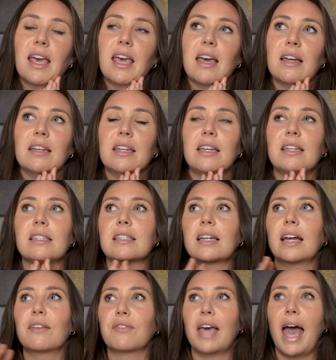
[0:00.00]
and he's
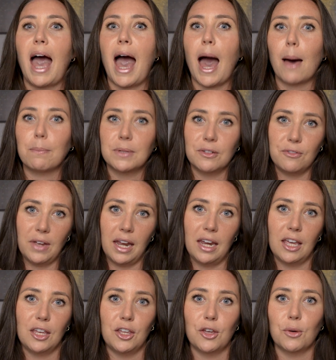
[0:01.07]
kind of
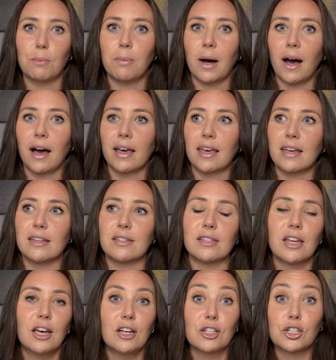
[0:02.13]
captivating you by his
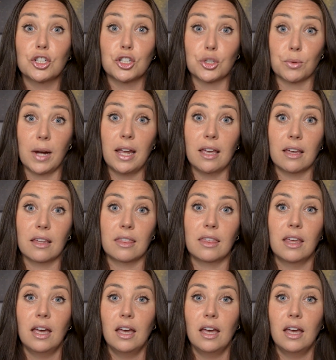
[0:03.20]
strength.